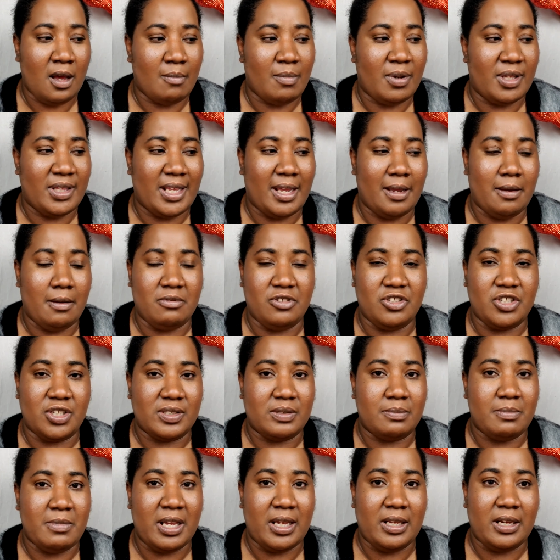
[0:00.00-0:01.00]
but they
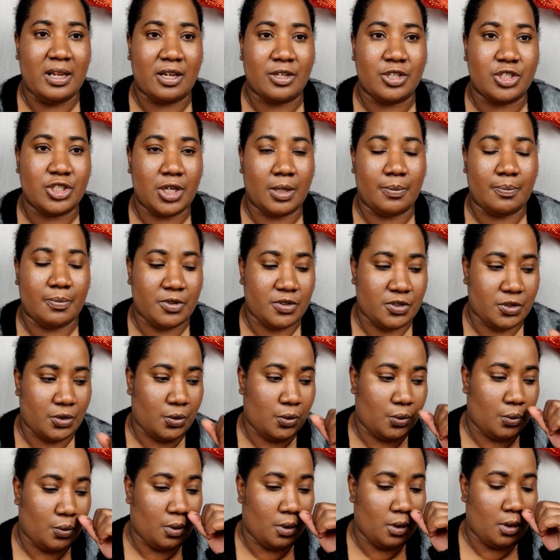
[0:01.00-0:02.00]
just may not ship
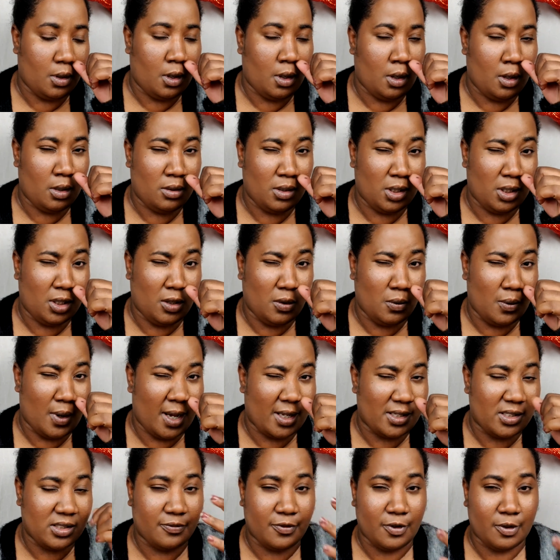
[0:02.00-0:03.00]
to the
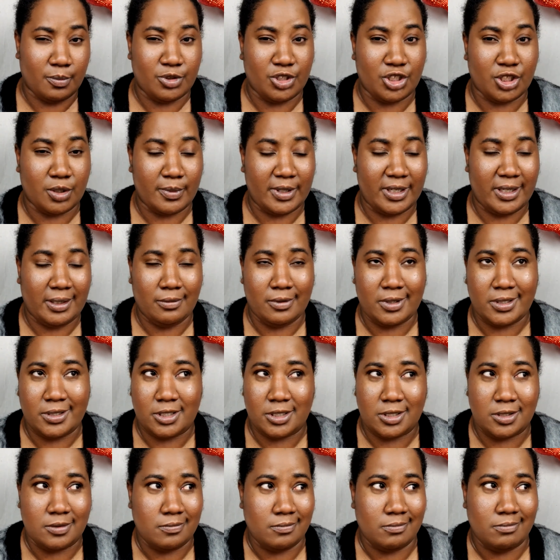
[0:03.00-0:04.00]
US from Germany,
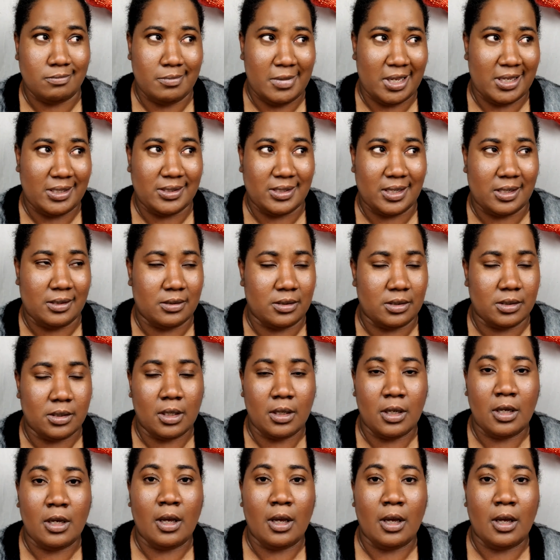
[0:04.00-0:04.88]
which makes sense.